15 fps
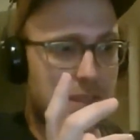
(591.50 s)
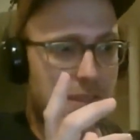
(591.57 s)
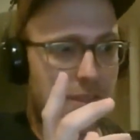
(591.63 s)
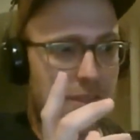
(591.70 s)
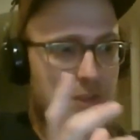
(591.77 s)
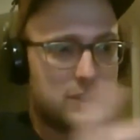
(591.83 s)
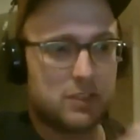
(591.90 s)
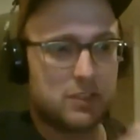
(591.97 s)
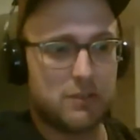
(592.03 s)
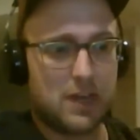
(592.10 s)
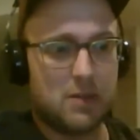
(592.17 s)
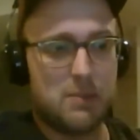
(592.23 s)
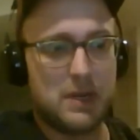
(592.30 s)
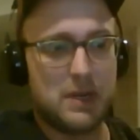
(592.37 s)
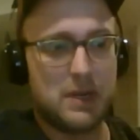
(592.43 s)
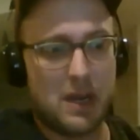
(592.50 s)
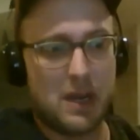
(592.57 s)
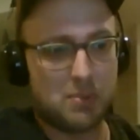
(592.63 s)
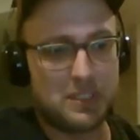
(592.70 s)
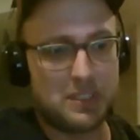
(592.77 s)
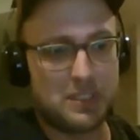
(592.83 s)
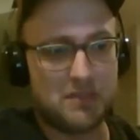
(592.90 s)
there's a lot of
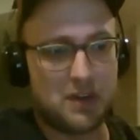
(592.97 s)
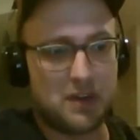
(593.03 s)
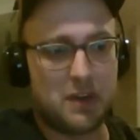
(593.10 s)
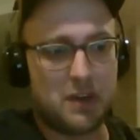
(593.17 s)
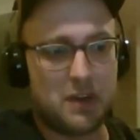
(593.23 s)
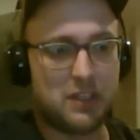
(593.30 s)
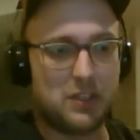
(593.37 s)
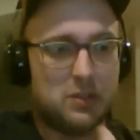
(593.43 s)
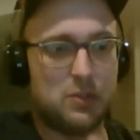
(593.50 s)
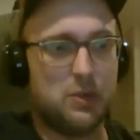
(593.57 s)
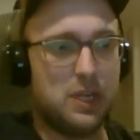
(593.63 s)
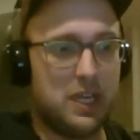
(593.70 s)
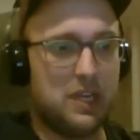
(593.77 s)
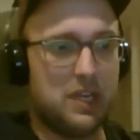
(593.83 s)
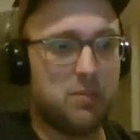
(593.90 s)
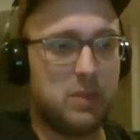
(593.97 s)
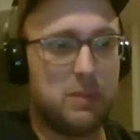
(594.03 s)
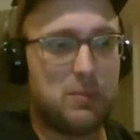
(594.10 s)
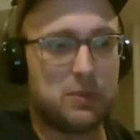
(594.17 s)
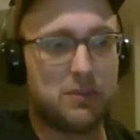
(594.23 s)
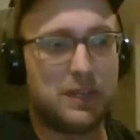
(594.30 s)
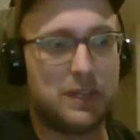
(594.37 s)
monopolies involved, including
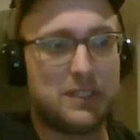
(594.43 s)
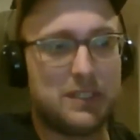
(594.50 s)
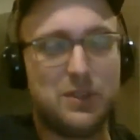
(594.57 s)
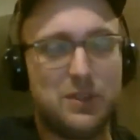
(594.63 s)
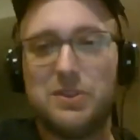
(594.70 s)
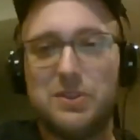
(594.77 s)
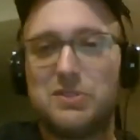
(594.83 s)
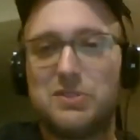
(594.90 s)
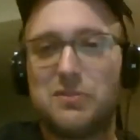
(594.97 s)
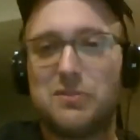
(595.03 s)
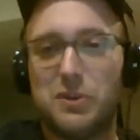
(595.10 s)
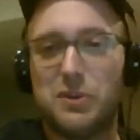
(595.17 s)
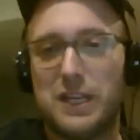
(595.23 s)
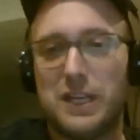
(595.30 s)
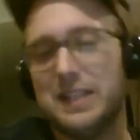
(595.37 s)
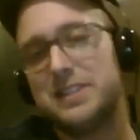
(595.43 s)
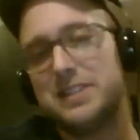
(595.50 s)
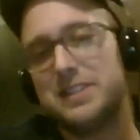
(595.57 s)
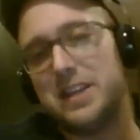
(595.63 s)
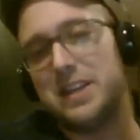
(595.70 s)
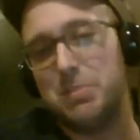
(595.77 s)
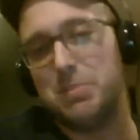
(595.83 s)
people don't like to do things for free. And that's
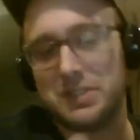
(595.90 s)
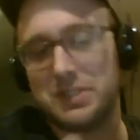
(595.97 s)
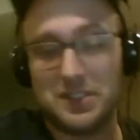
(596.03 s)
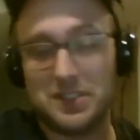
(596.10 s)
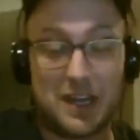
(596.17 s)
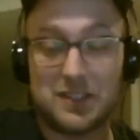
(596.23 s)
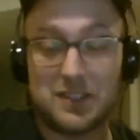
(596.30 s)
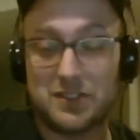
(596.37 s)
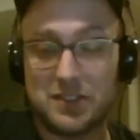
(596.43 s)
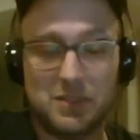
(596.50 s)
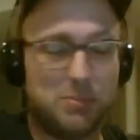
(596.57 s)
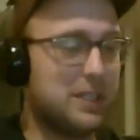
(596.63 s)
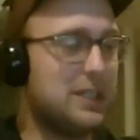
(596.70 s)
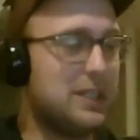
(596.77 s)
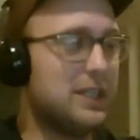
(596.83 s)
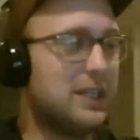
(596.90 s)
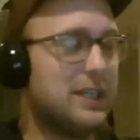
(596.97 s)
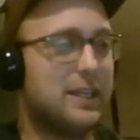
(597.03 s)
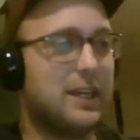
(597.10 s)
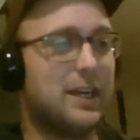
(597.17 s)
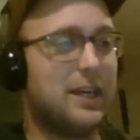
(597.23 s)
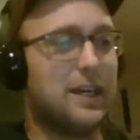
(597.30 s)
any business, honestly. But
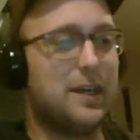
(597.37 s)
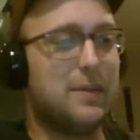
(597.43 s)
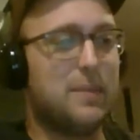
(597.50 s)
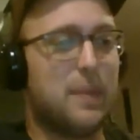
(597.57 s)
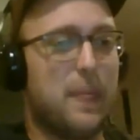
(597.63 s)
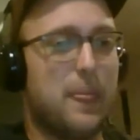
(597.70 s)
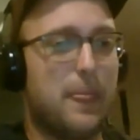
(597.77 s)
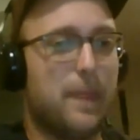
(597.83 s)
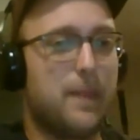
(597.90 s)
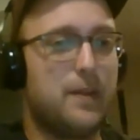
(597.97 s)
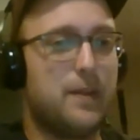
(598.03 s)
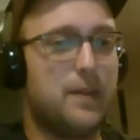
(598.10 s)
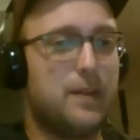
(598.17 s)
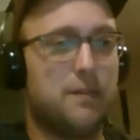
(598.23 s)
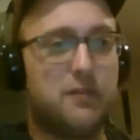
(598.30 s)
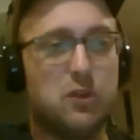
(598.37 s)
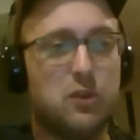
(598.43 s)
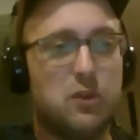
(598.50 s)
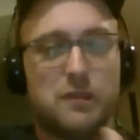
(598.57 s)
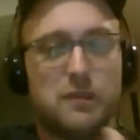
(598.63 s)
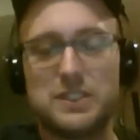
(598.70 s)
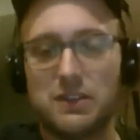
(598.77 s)
the
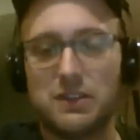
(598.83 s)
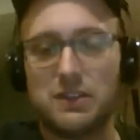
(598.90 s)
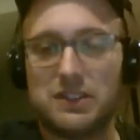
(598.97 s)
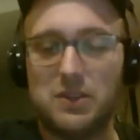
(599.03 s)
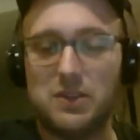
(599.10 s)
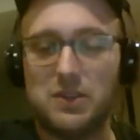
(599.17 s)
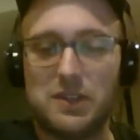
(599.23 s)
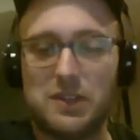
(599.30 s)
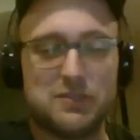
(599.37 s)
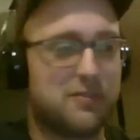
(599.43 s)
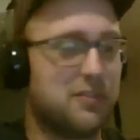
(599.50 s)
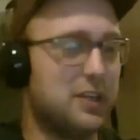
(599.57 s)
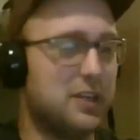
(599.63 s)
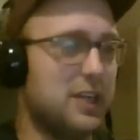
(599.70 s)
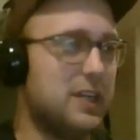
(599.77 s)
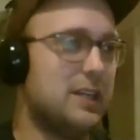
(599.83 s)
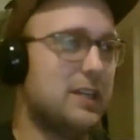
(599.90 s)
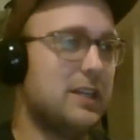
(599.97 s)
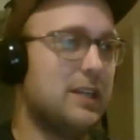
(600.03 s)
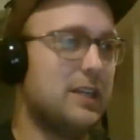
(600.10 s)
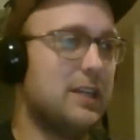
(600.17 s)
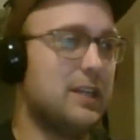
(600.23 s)
few of us that like to do things for free,
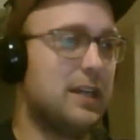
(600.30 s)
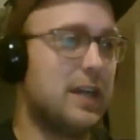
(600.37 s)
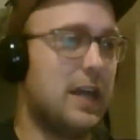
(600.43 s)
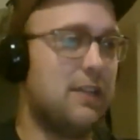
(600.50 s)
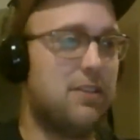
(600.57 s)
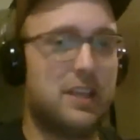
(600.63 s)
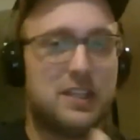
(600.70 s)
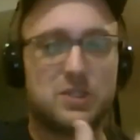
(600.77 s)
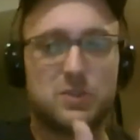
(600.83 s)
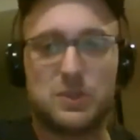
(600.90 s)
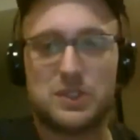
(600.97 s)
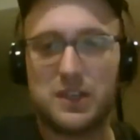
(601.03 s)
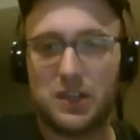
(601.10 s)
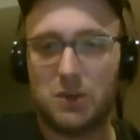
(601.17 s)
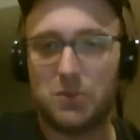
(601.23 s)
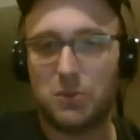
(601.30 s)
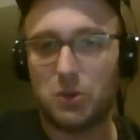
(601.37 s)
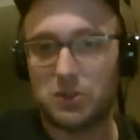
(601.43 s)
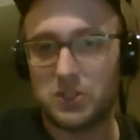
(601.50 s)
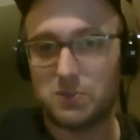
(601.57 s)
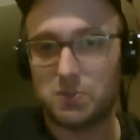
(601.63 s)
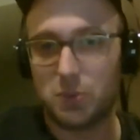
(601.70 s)
I think is what's going to help
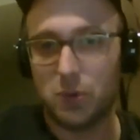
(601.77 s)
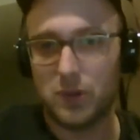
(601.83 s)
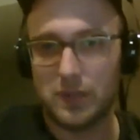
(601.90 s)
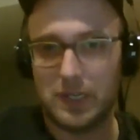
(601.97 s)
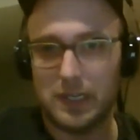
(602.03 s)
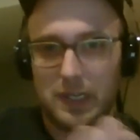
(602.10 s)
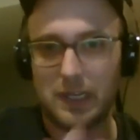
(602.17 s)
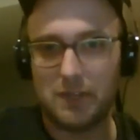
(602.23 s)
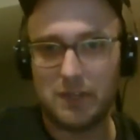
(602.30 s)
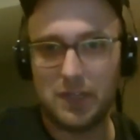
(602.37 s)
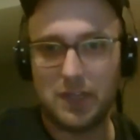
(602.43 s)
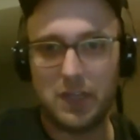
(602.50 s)
grow the sport. And I think